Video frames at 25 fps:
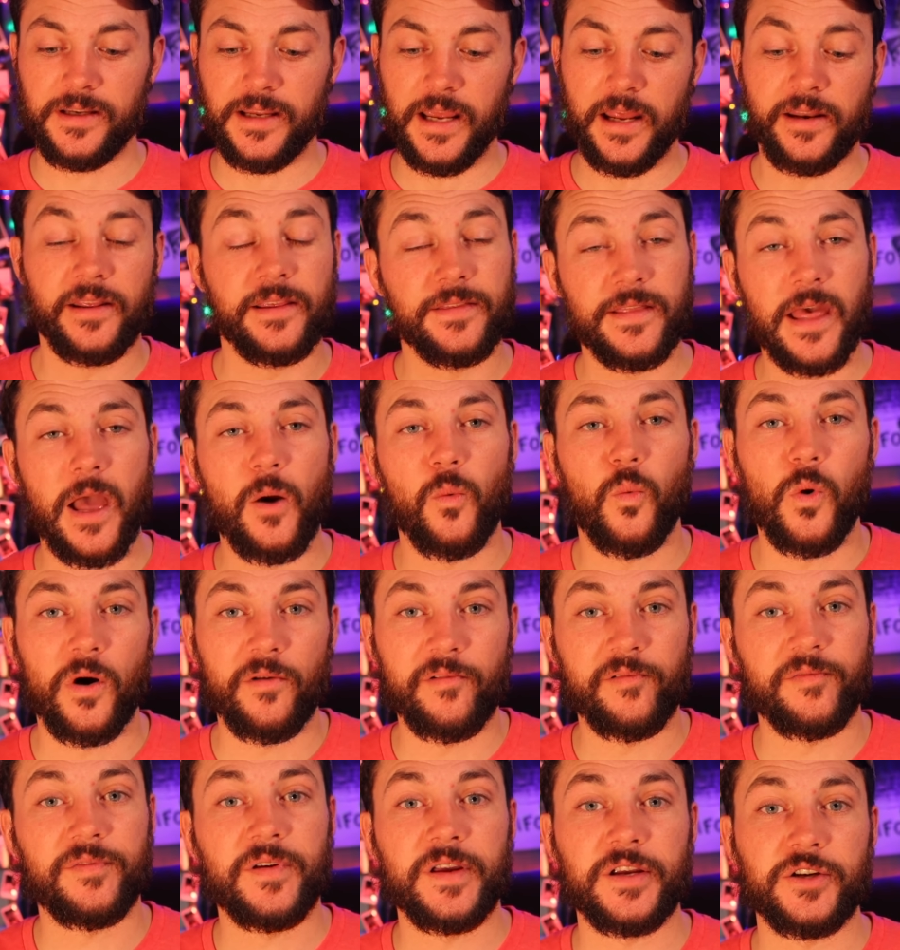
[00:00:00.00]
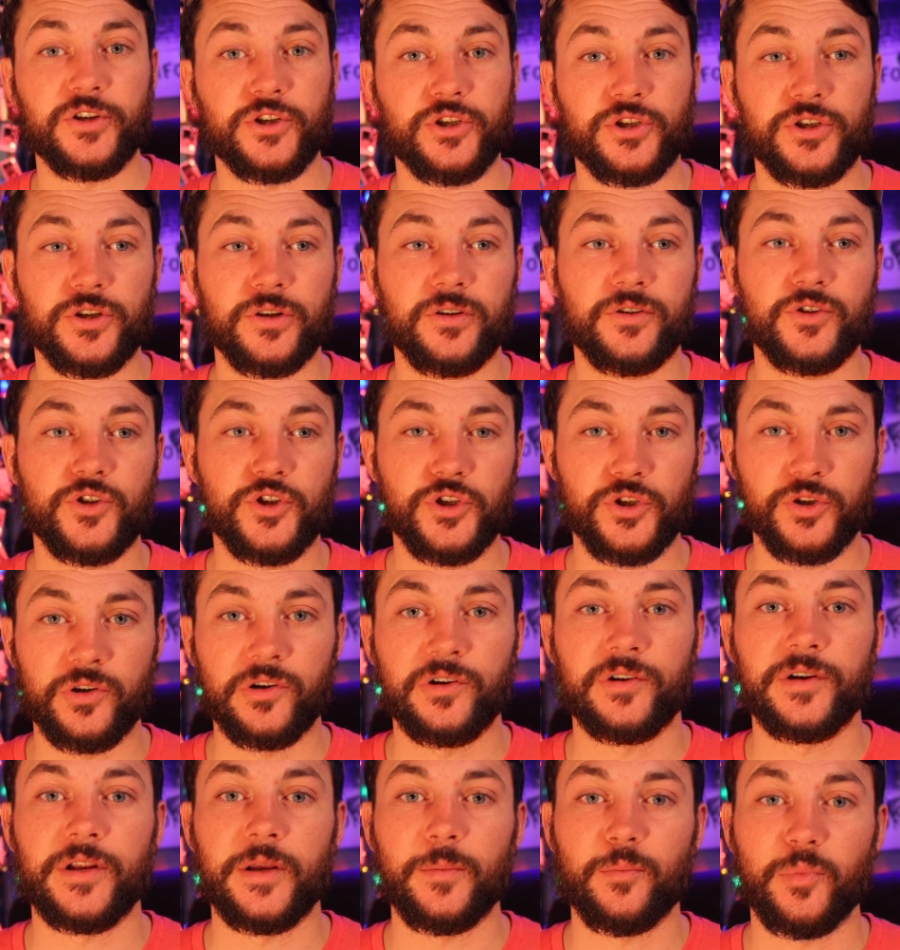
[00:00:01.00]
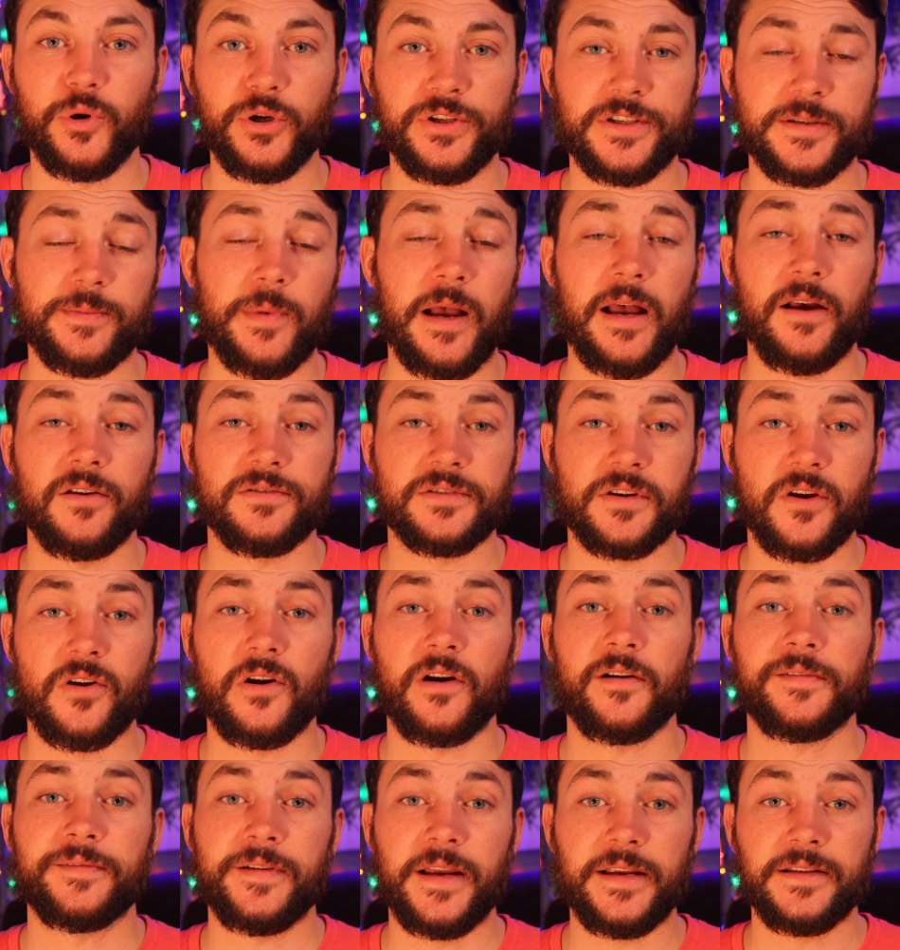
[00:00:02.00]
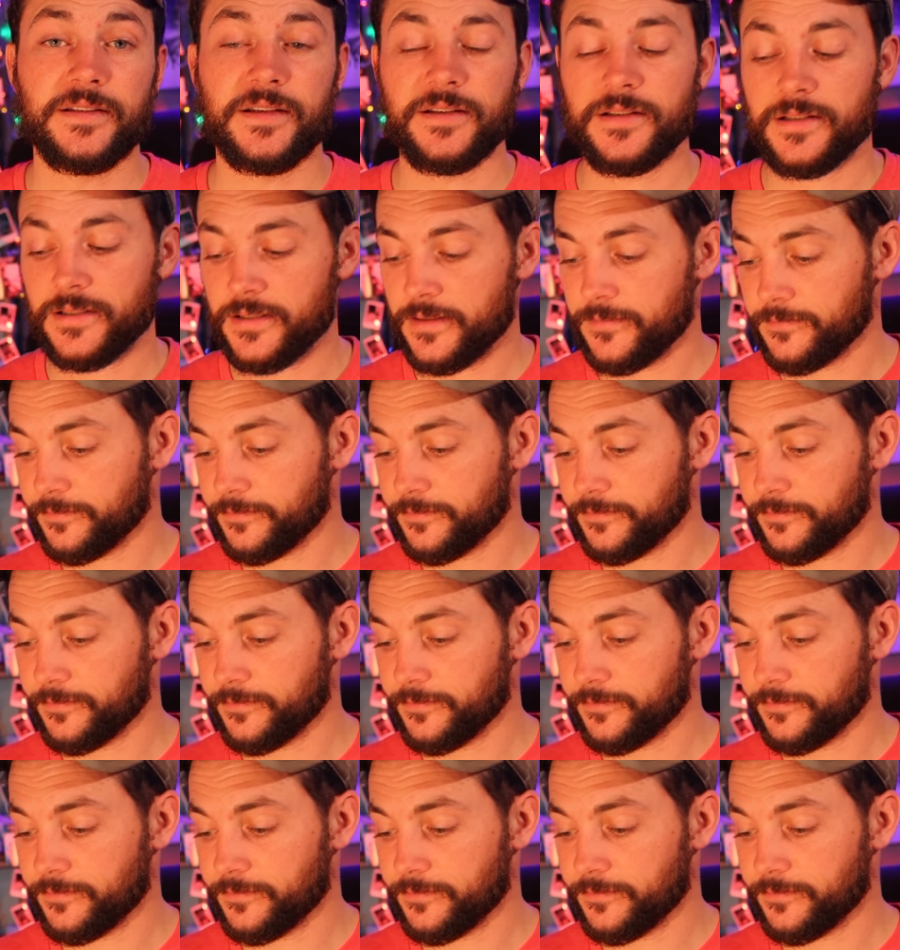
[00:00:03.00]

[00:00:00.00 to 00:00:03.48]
getting that one fish sure did put smiles on our faces.